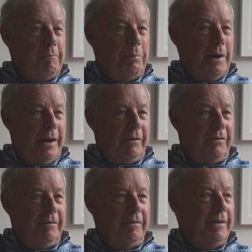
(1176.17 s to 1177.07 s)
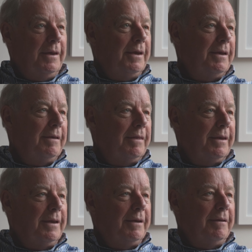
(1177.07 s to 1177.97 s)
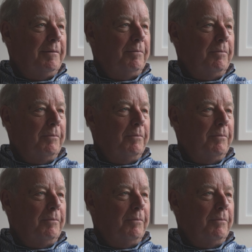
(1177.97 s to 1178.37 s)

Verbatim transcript: but the the